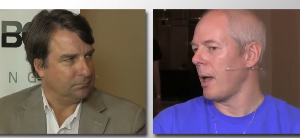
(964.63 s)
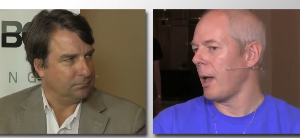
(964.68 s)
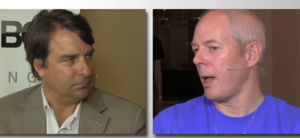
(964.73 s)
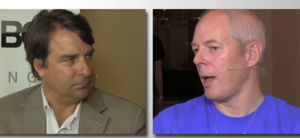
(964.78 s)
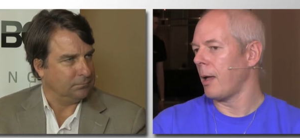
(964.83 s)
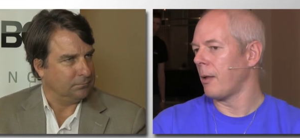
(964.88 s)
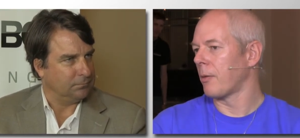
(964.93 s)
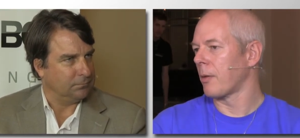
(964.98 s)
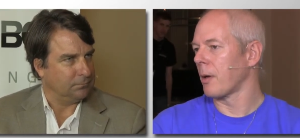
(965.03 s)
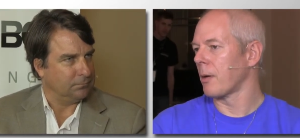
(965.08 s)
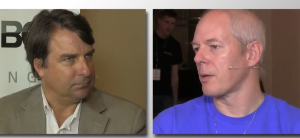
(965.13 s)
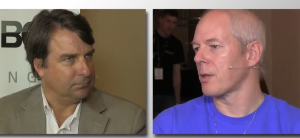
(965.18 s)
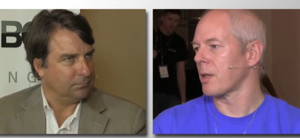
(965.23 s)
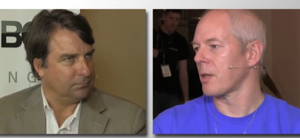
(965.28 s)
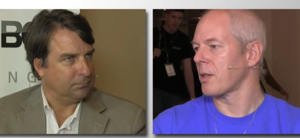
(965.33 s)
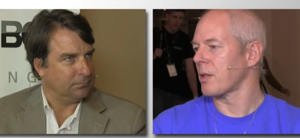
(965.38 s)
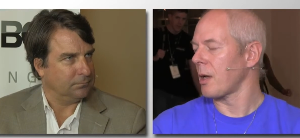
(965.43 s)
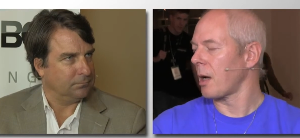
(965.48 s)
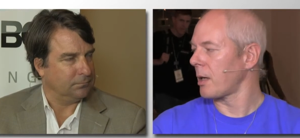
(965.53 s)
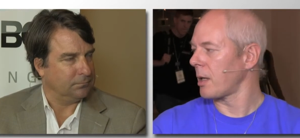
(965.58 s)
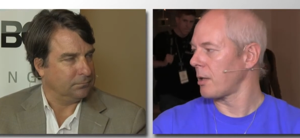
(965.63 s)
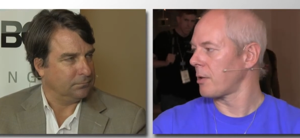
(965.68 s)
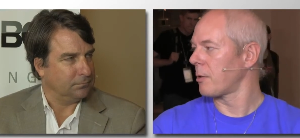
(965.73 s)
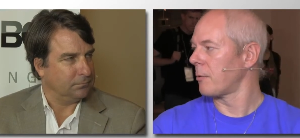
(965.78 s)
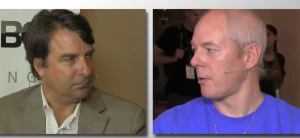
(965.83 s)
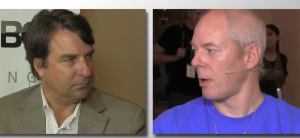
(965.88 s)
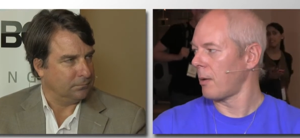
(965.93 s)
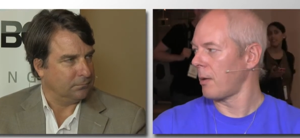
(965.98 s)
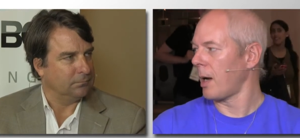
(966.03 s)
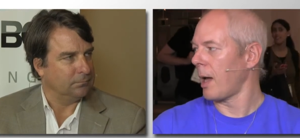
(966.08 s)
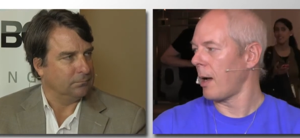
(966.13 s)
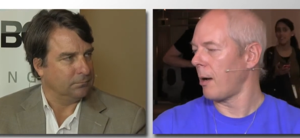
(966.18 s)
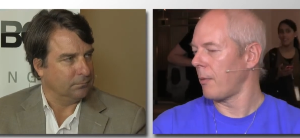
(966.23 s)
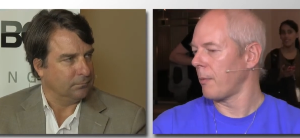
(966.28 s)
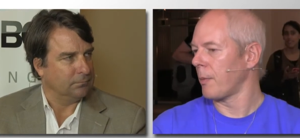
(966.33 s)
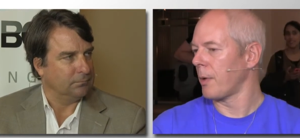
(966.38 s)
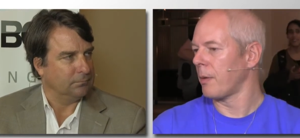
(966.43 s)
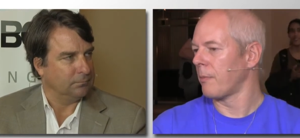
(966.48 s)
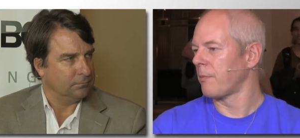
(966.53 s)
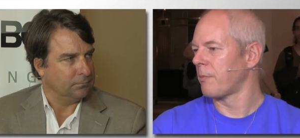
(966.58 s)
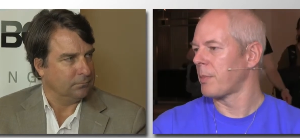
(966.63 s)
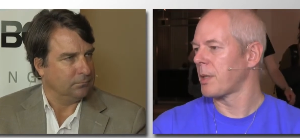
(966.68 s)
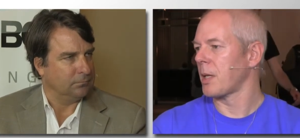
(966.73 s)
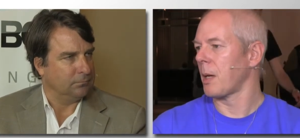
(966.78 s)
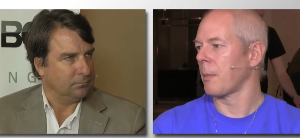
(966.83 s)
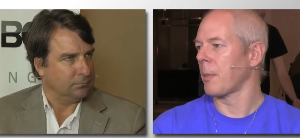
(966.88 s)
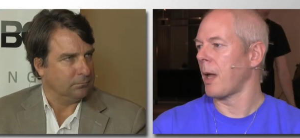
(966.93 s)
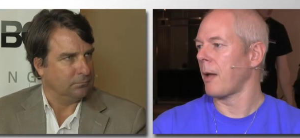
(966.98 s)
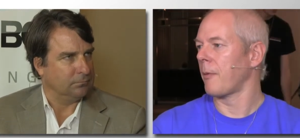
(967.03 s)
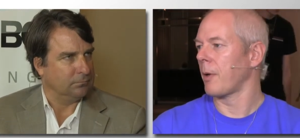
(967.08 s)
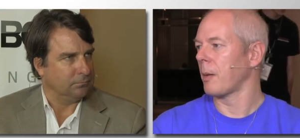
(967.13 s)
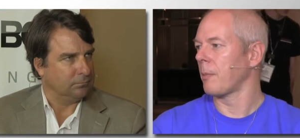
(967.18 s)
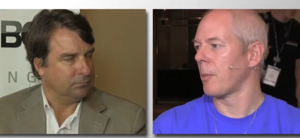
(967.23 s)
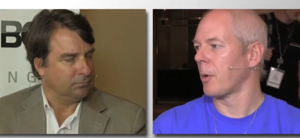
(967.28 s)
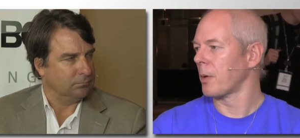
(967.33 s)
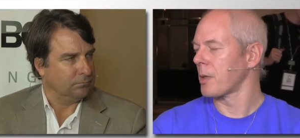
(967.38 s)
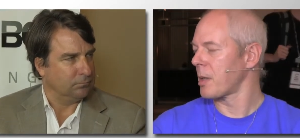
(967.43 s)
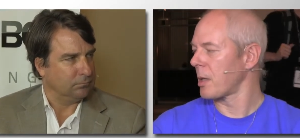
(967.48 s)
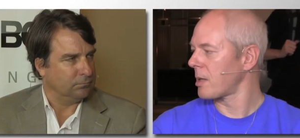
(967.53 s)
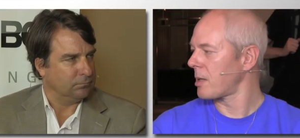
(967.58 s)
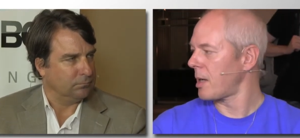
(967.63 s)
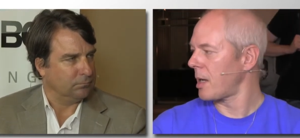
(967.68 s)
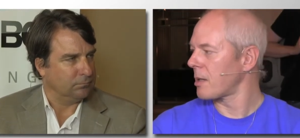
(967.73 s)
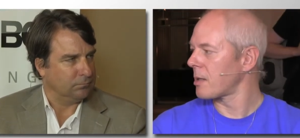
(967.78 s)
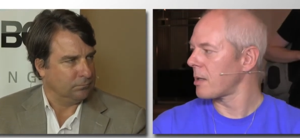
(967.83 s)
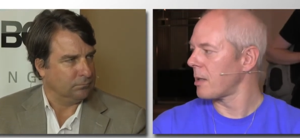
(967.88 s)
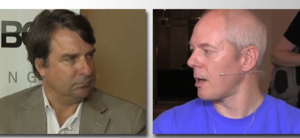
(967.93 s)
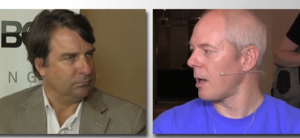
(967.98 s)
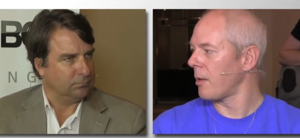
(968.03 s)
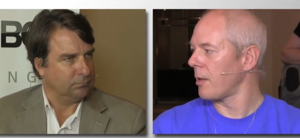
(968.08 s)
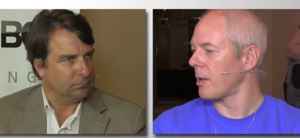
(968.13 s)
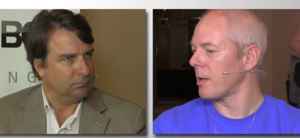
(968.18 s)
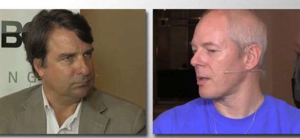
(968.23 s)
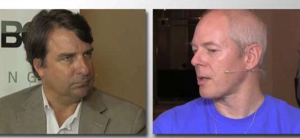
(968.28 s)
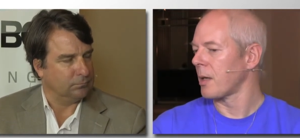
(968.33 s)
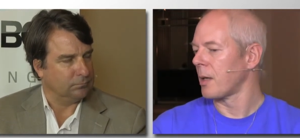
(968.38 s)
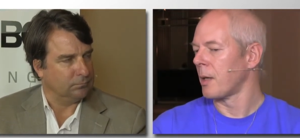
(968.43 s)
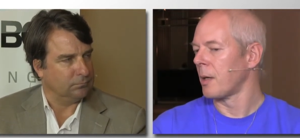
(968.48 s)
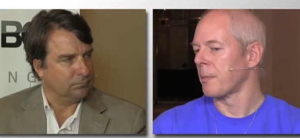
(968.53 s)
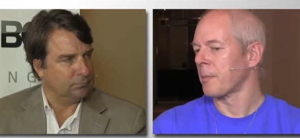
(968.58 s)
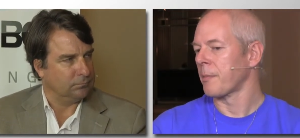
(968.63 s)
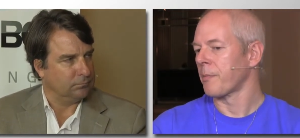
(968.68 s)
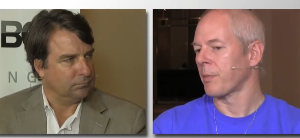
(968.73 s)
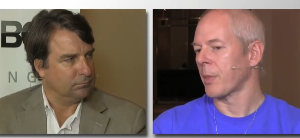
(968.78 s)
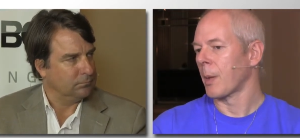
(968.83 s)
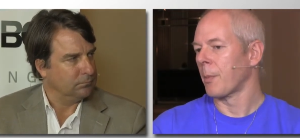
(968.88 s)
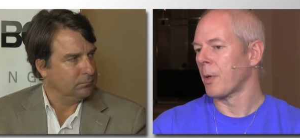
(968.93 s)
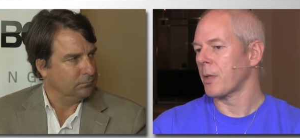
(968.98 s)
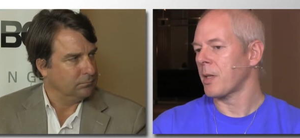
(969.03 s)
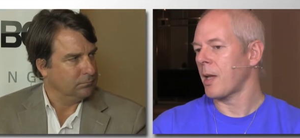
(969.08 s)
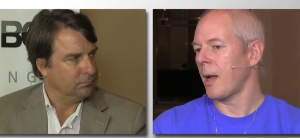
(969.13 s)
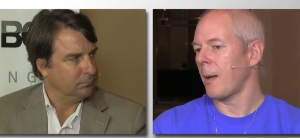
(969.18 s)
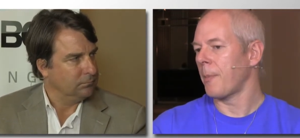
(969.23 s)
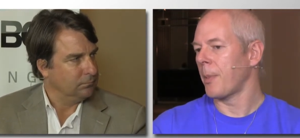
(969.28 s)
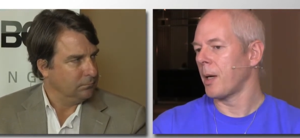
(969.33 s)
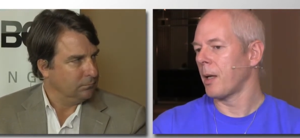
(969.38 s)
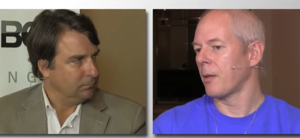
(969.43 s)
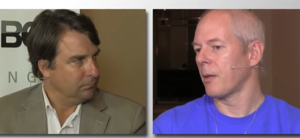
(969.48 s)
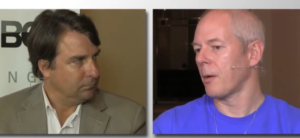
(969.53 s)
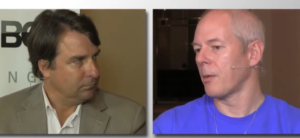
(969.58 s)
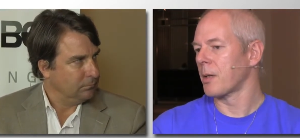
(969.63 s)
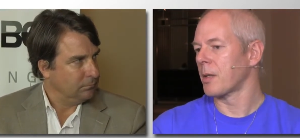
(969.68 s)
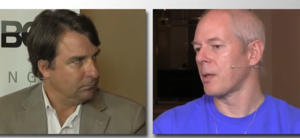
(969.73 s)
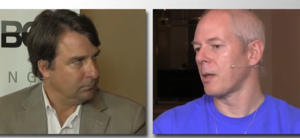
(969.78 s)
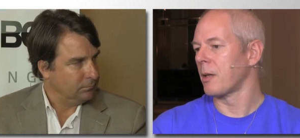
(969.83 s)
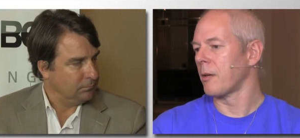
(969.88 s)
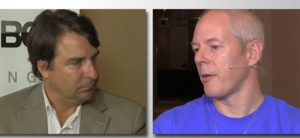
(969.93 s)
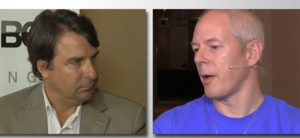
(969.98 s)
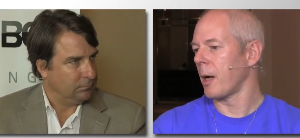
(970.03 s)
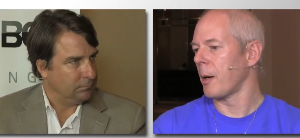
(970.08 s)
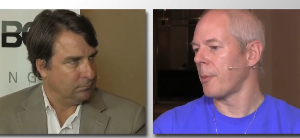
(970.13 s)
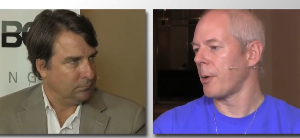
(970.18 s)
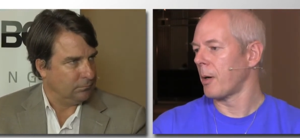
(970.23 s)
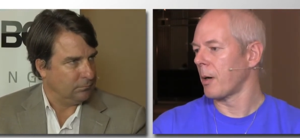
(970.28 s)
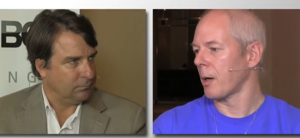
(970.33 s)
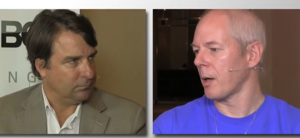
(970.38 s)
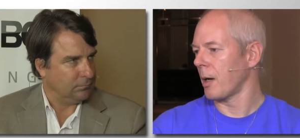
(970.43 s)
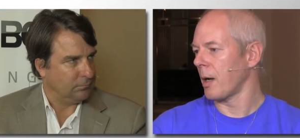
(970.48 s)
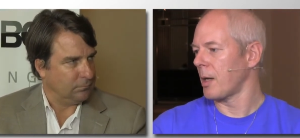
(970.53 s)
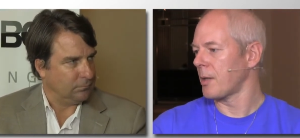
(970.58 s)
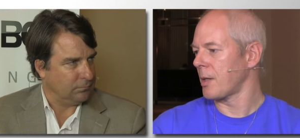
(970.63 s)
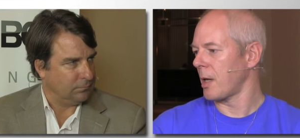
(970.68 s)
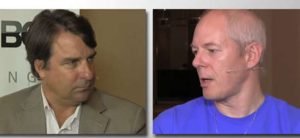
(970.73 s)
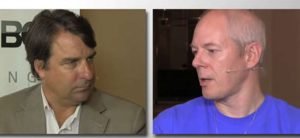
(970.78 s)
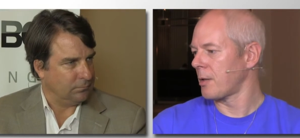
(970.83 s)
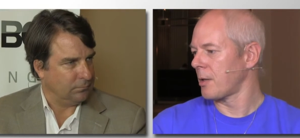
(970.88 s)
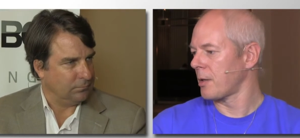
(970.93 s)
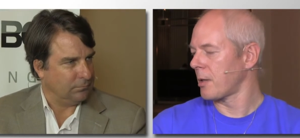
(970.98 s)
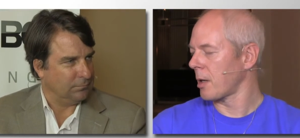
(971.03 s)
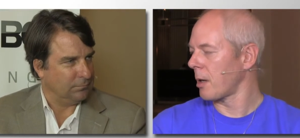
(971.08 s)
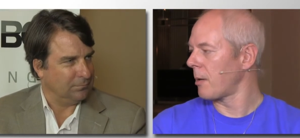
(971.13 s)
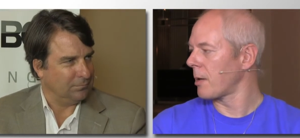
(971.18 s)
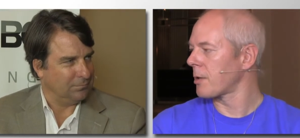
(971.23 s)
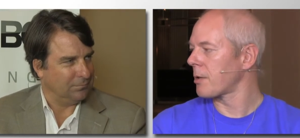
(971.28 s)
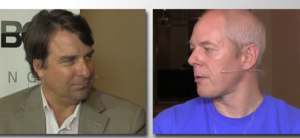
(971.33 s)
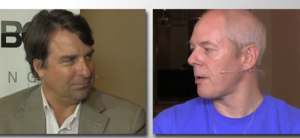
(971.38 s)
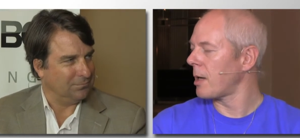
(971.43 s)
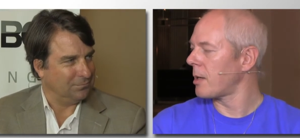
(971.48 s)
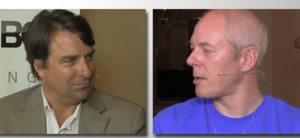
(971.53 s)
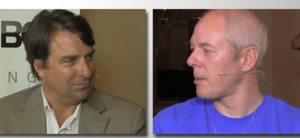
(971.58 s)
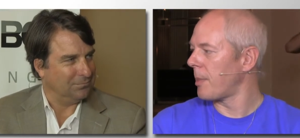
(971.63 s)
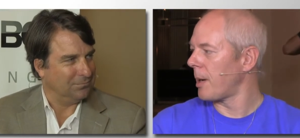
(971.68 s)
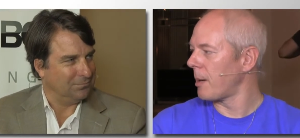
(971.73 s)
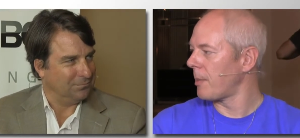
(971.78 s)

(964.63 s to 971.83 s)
Speaker 1: And those are starting to roll out, with some having more success than others. What's happening though is the developer organizations are going straight to